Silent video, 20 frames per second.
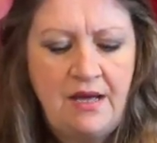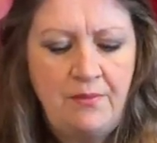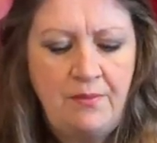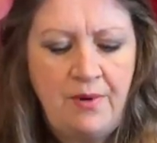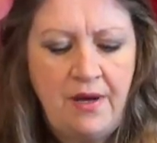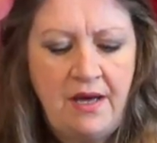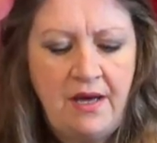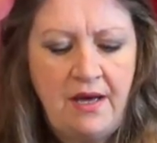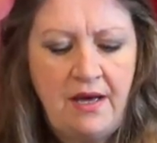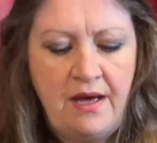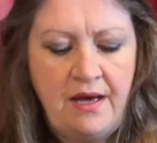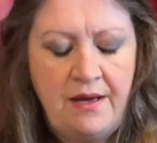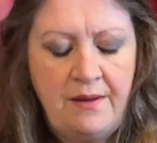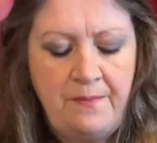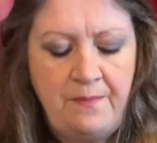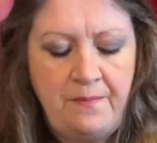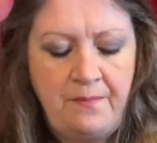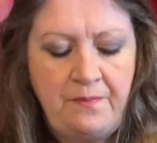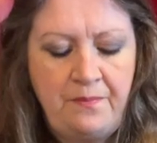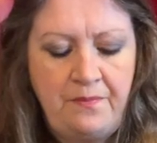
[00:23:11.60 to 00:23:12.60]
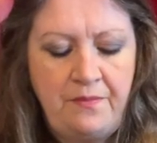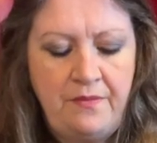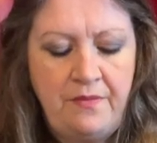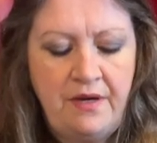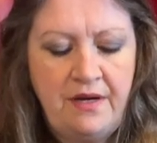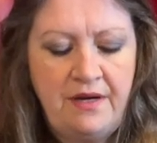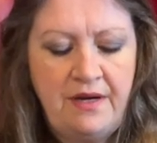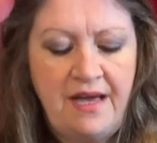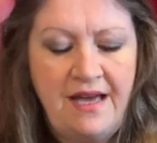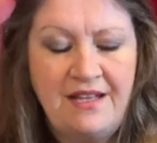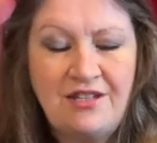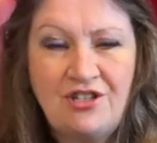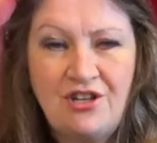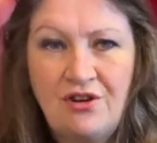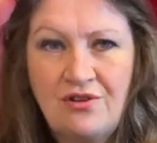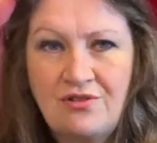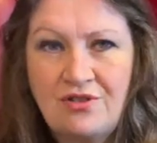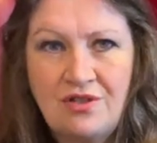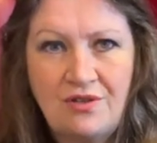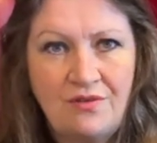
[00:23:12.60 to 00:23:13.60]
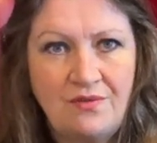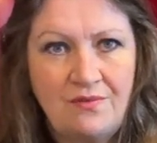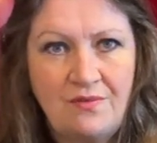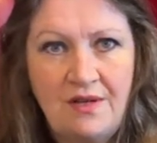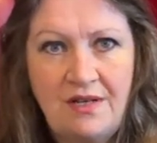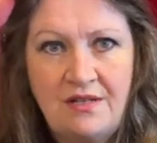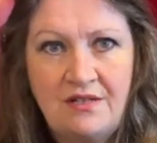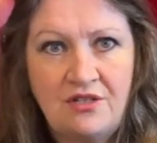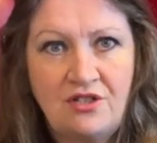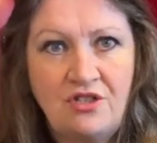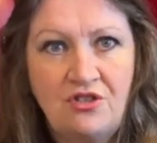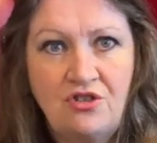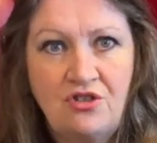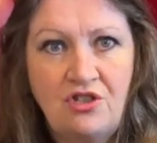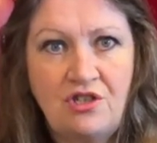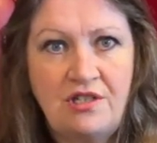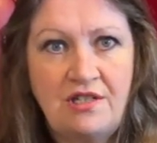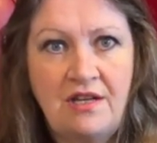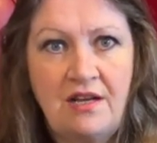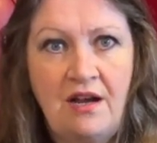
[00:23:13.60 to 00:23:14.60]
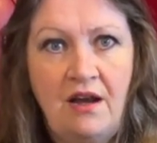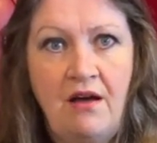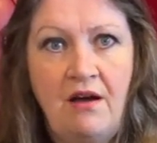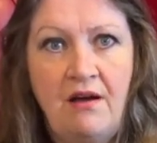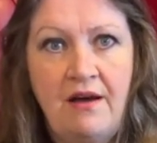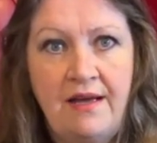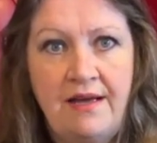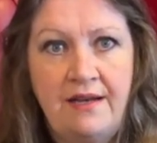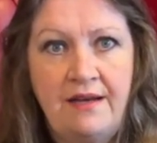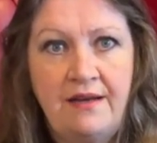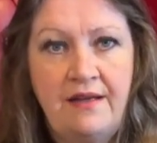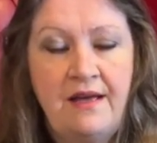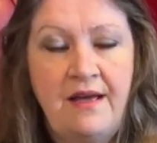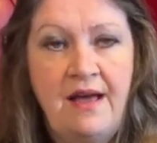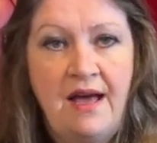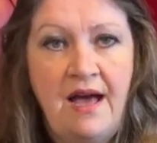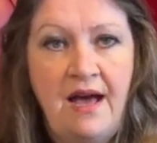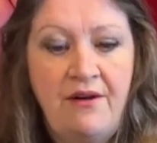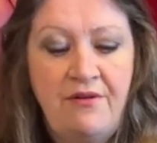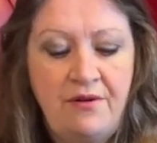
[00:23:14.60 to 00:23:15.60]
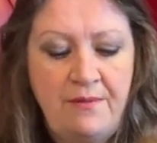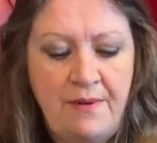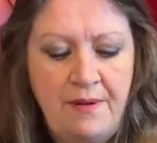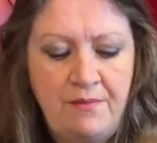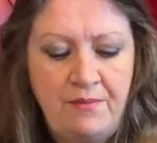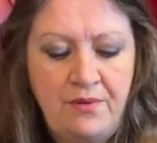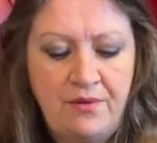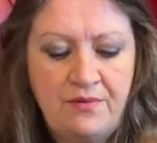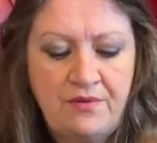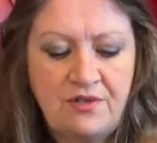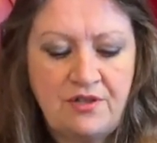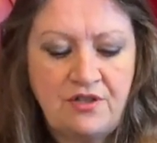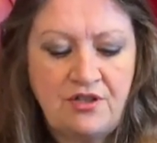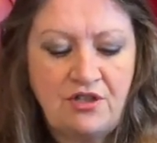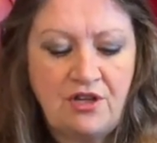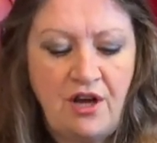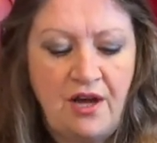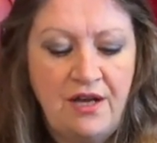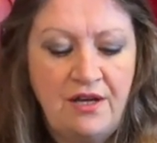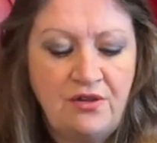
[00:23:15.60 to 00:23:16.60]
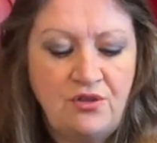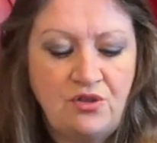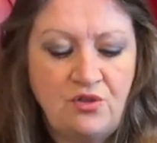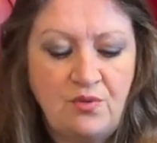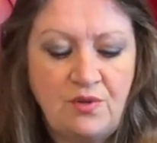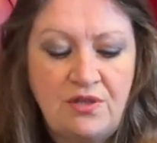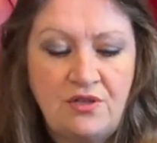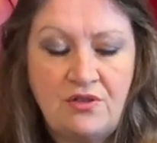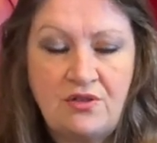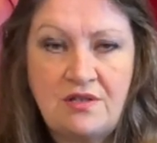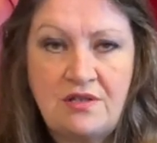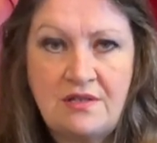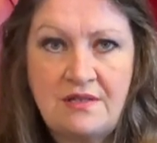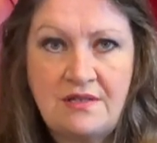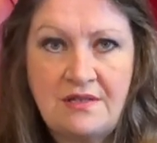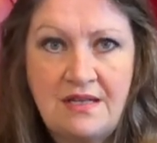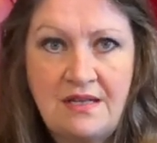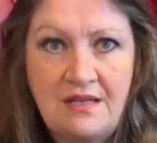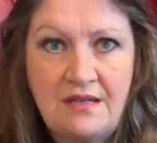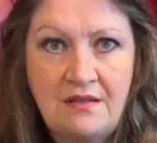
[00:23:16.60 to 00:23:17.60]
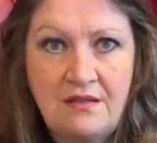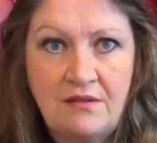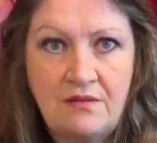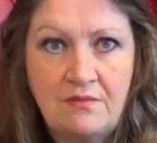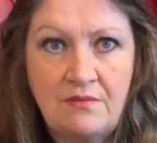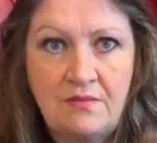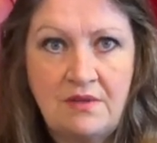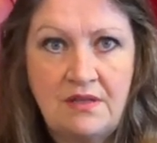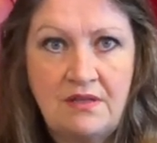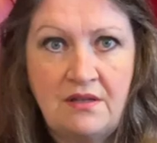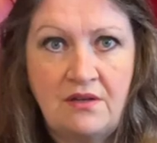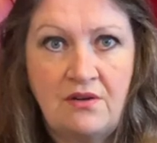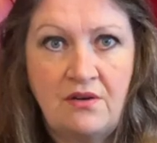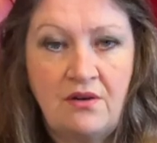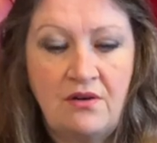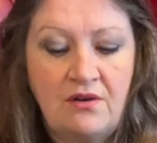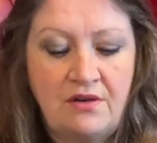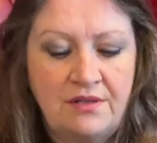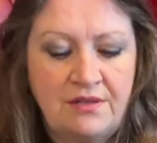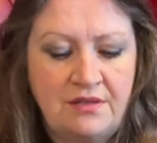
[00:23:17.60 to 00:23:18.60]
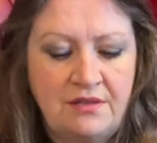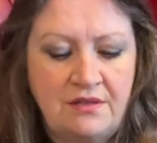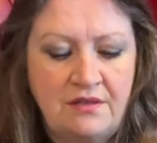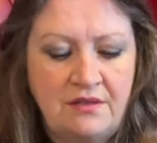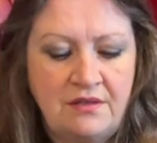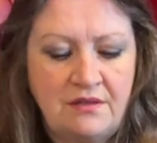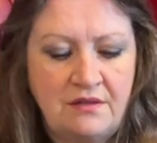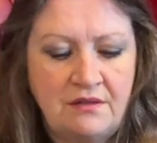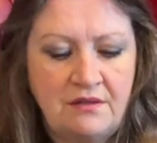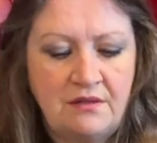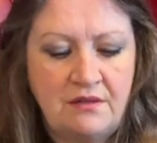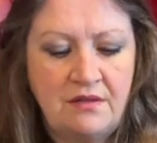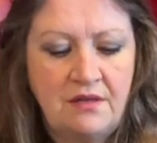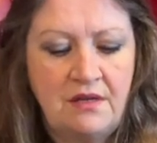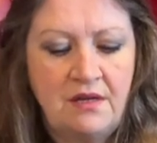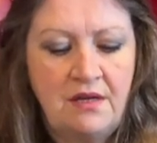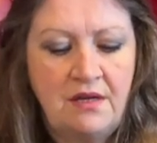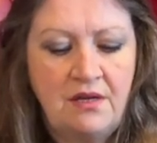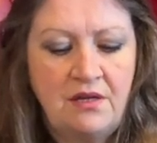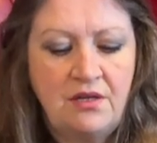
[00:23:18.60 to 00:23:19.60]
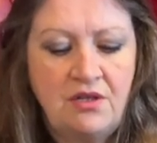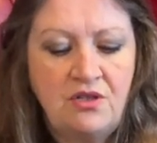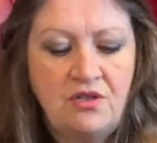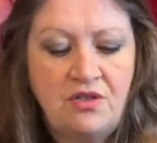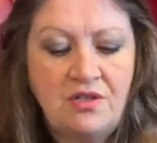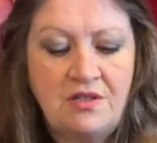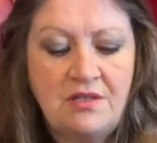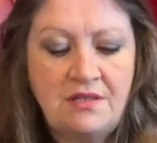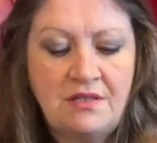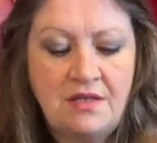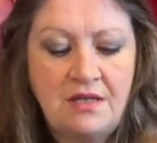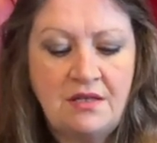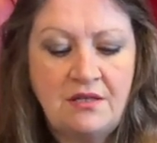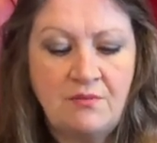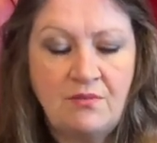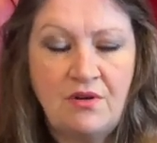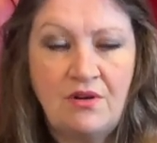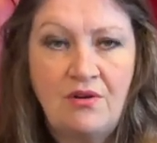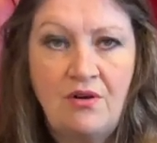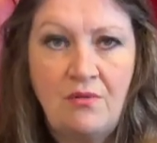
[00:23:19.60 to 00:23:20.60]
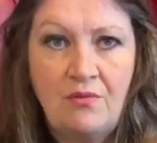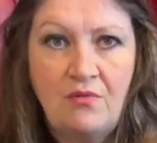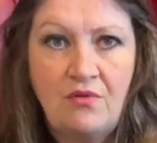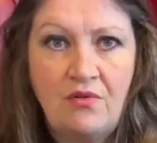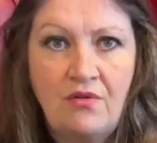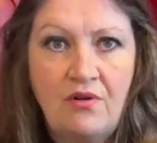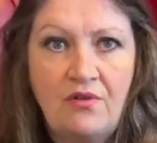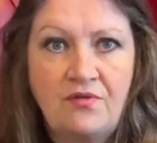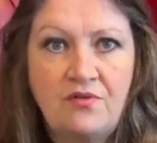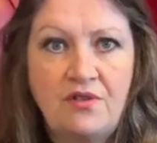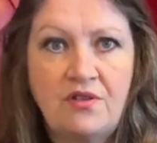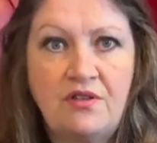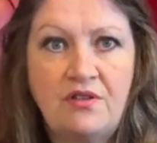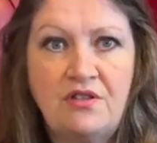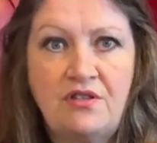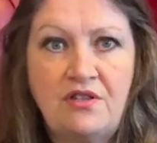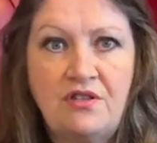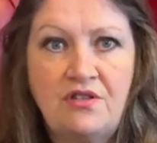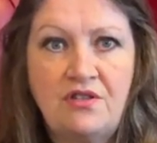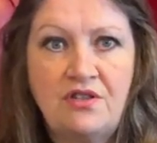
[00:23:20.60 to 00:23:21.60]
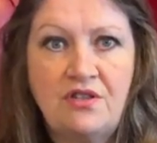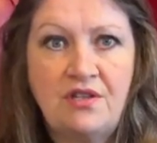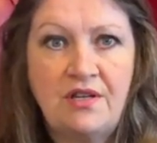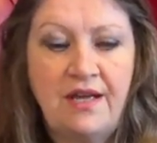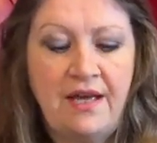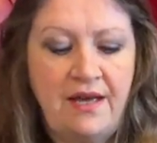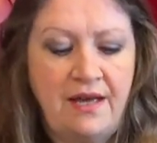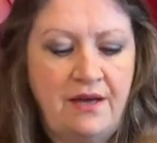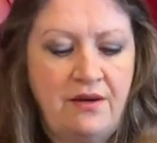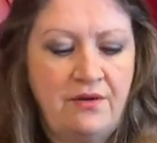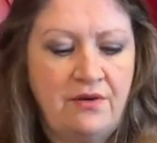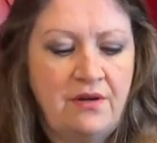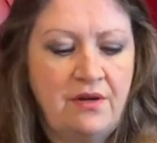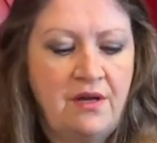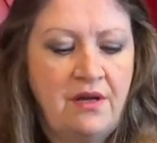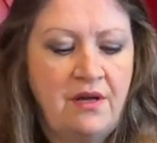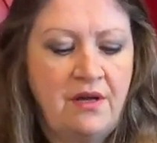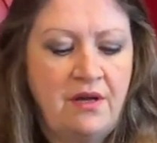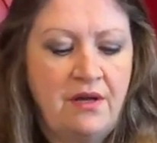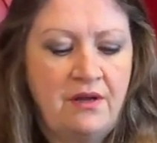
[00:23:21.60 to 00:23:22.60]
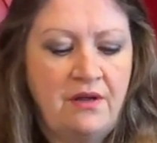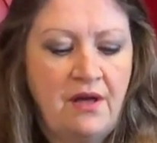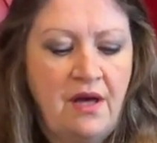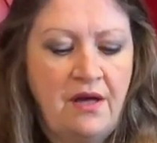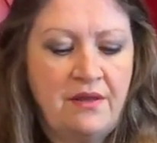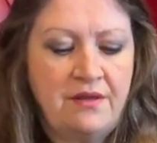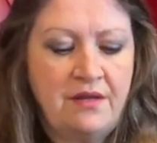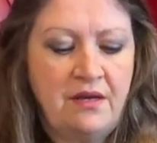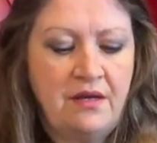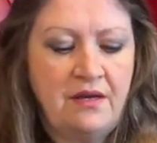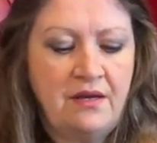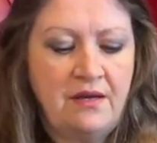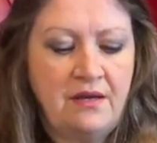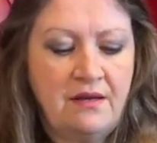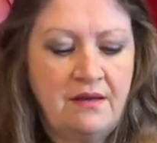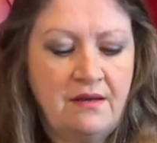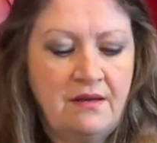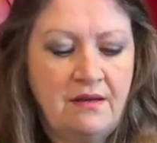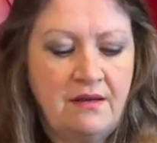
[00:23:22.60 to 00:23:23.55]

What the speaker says: But and hedgehogs are in such decline. I remember as a child we used to see them in the gardens, and you used to see them a lot more often than you do now. I think